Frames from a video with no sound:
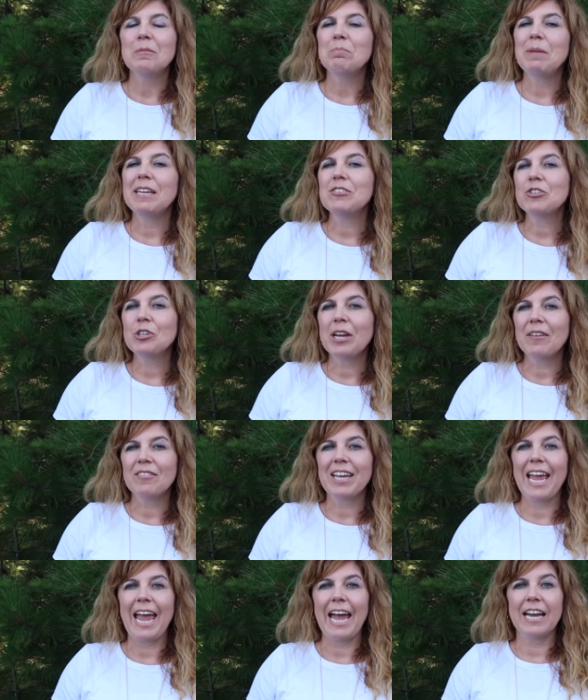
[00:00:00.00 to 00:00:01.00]
Make sure you
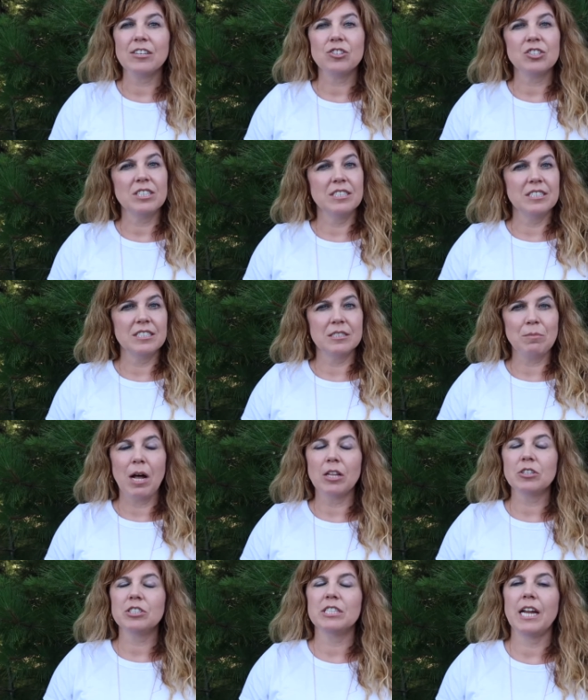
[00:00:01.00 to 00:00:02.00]
have cash in the
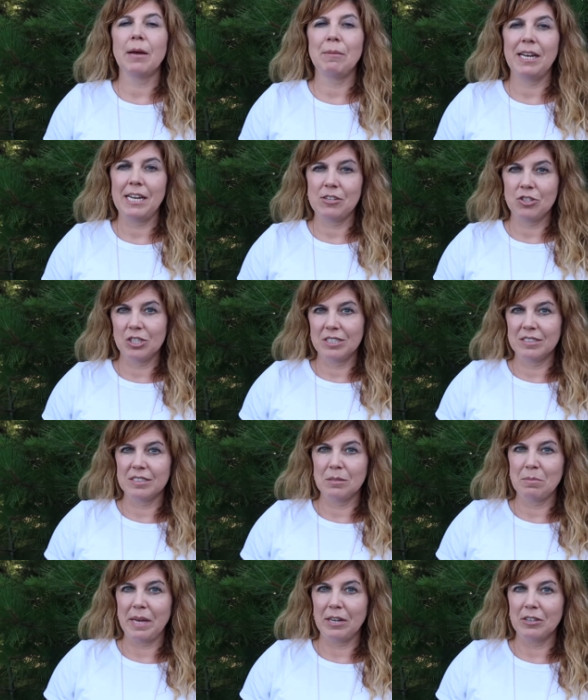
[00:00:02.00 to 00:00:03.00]
smaller denominations
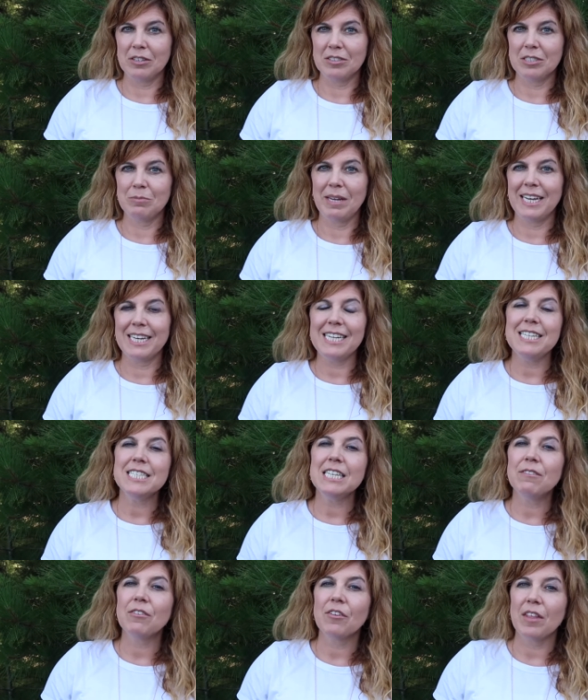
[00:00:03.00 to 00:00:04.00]
the better to make it
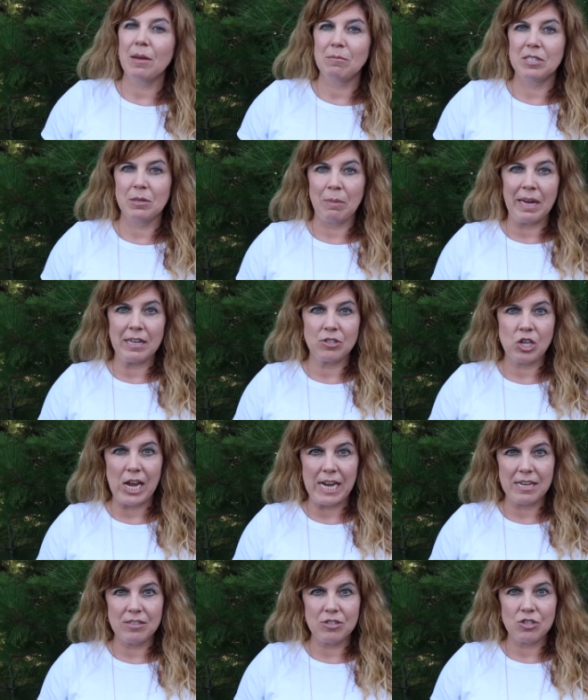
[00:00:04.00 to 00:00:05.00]
easy for them to make
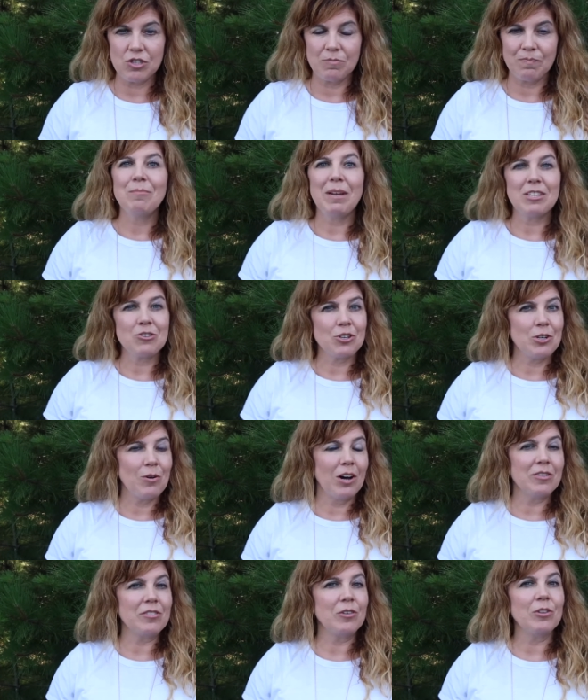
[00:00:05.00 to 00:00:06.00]
change. Make sure you
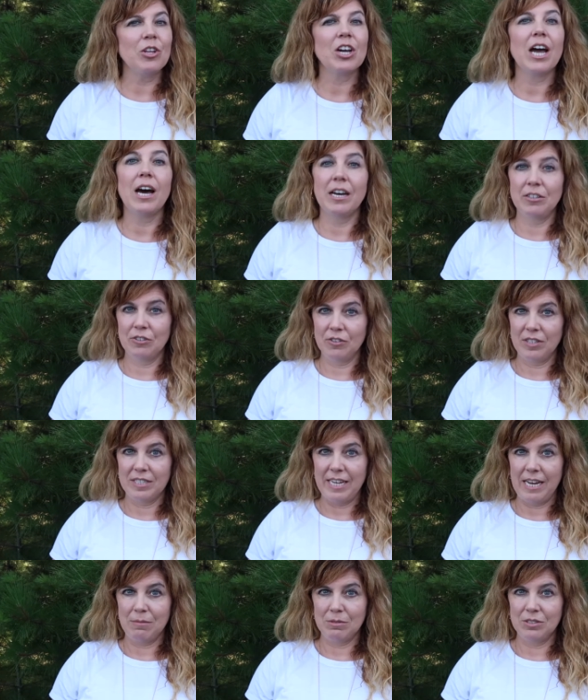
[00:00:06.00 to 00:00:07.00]
also look under the
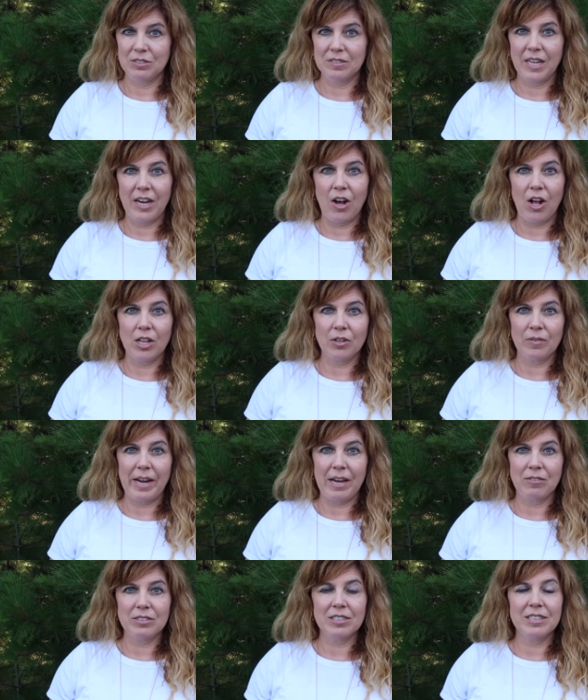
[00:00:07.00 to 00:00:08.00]
tables and all
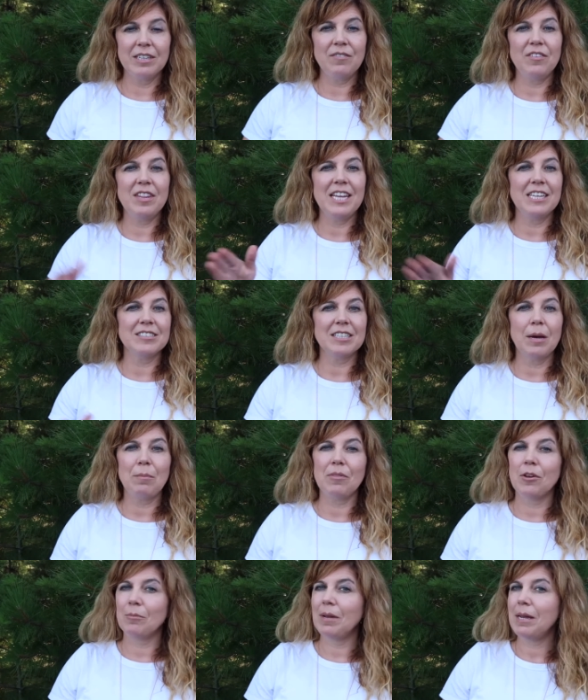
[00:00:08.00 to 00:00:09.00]
around. Lift things up,
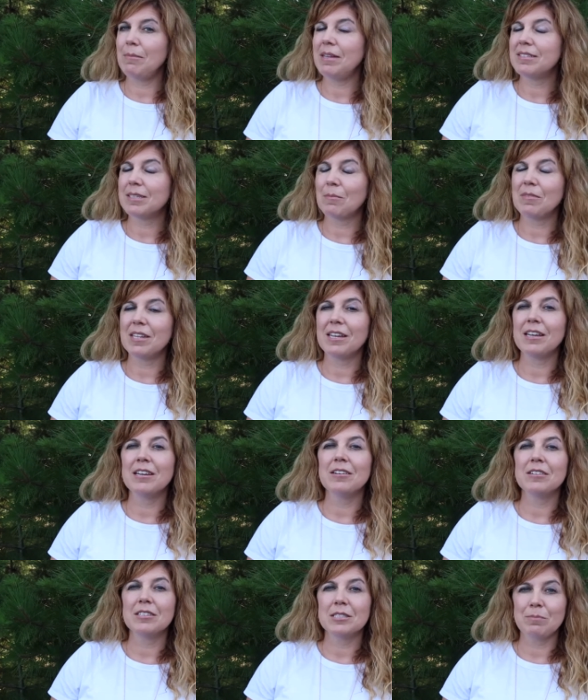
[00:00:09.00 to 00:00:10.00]
there may be something
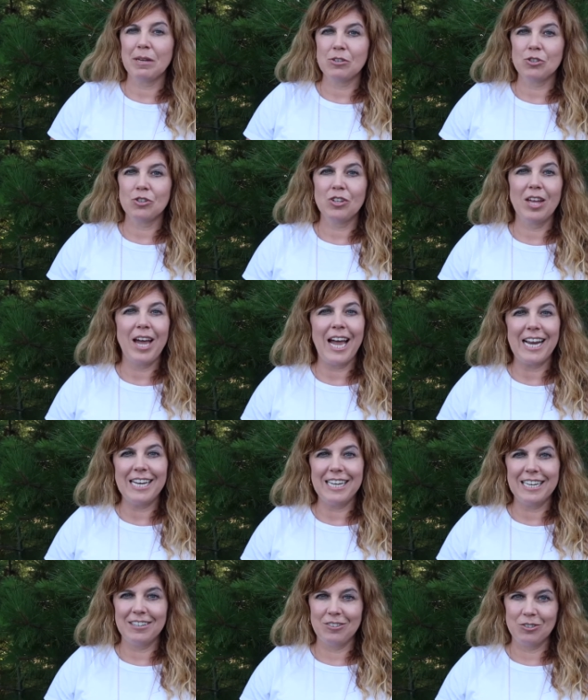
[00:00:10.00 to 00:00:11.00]
special
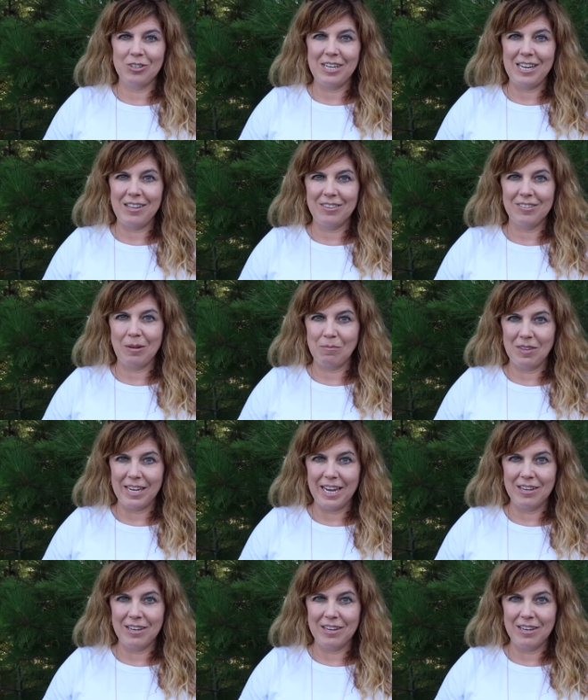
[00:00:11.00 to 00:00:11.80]
hiding underneath something